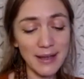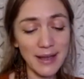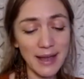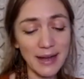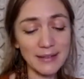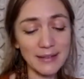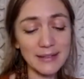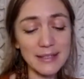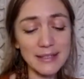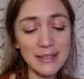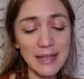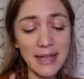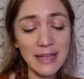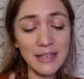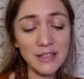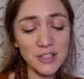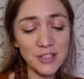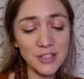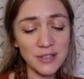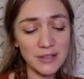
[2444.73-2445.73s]
and this
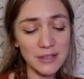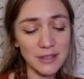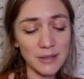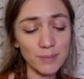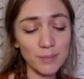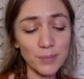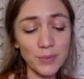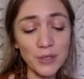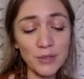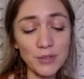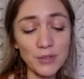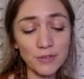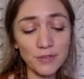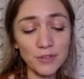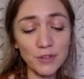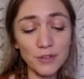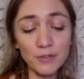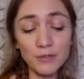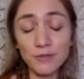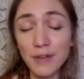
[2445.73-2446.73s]
ancient and
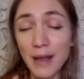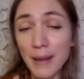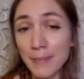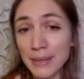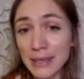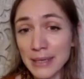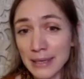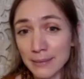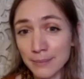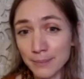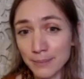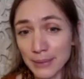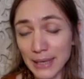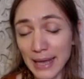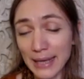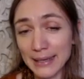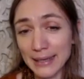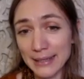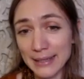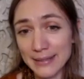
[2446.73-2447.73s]
beautiful feminine
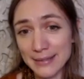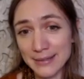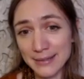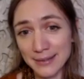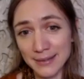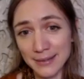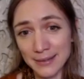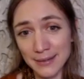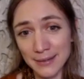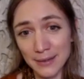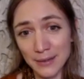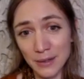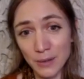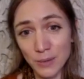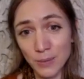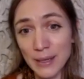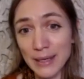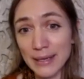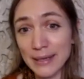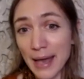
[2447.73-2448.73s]
planet
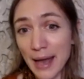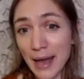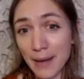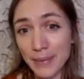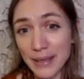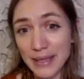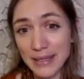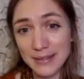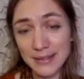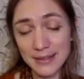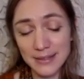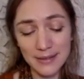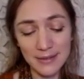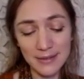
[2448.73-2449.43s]
we inhabit.